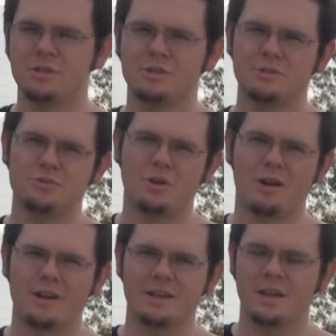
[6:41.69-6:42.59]
into the
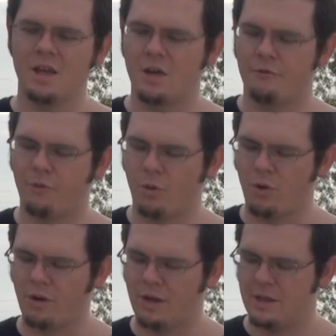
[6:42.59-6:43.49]
drawing
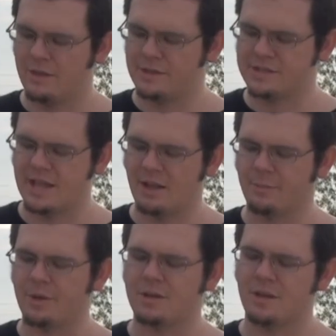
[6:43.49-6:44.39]
for this
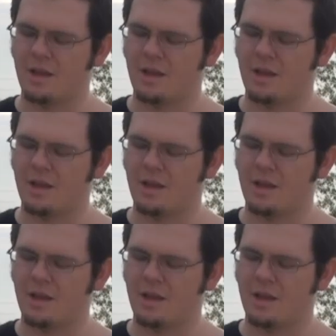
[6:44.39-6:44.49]
helmet.